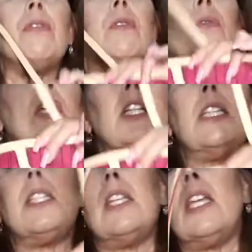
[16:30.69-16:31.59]
real
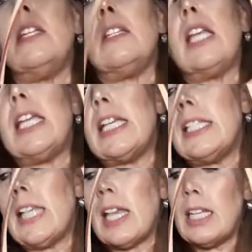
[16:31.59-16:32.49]
estate, like I
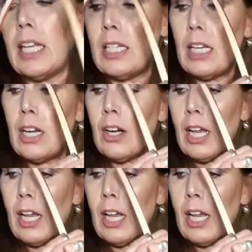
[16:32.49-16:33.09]
said, in here.